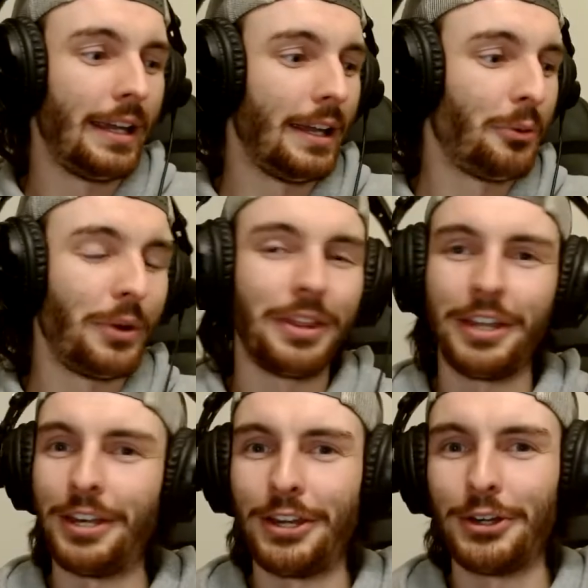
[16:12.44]

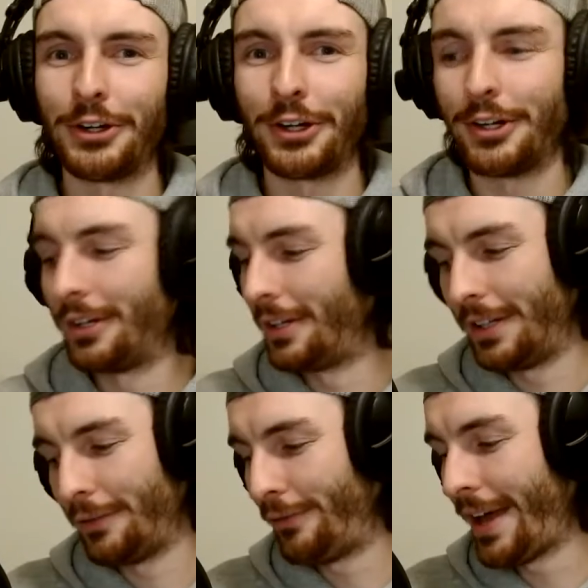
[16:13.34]
within your
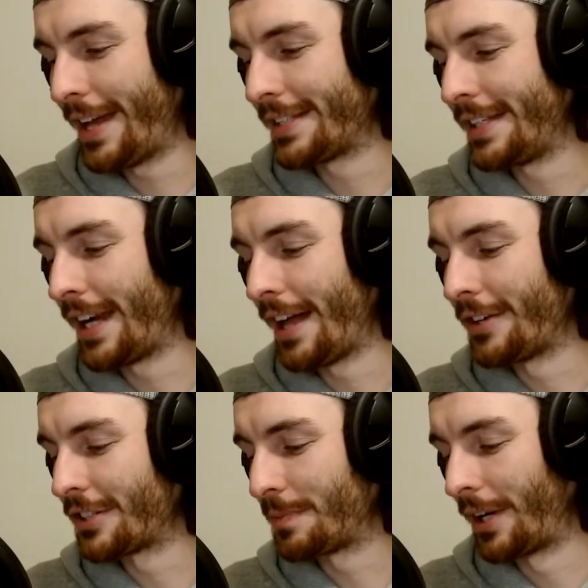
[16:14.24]
fantasy college
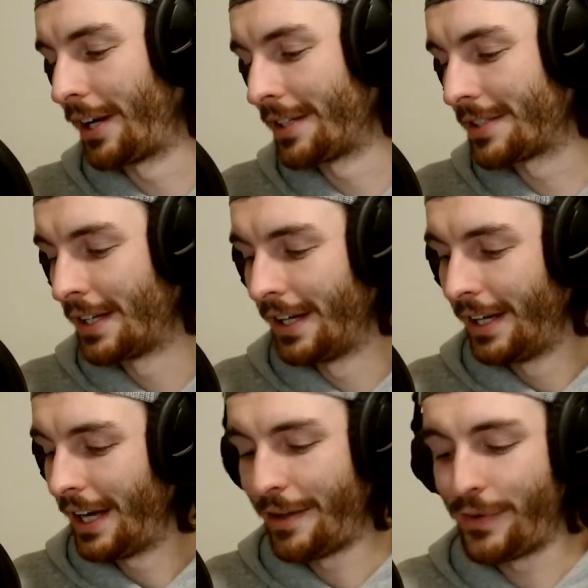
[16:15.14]
experience,
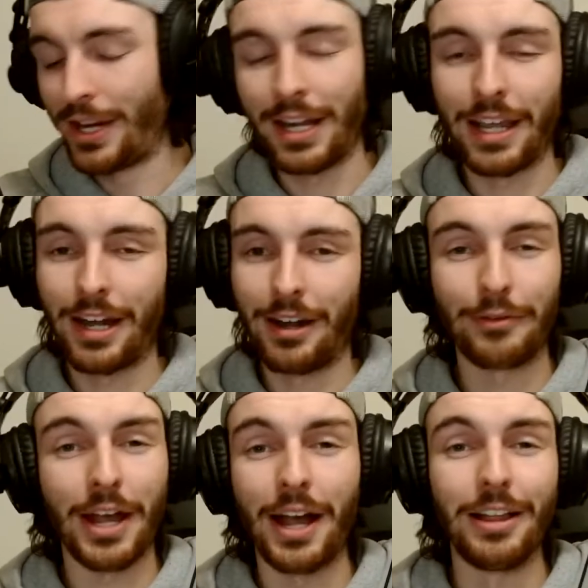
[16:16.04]
if you didn't get enough
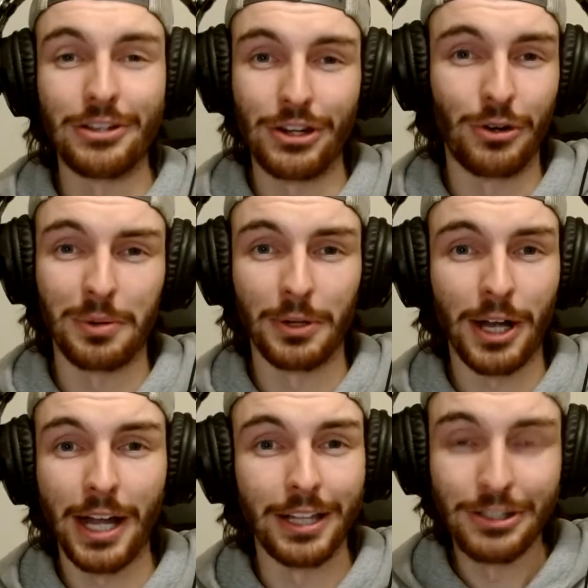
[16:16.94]
college in normal
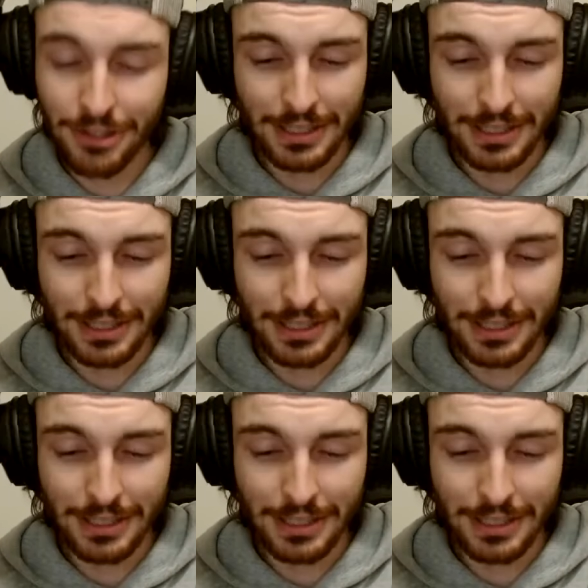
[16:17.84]
college.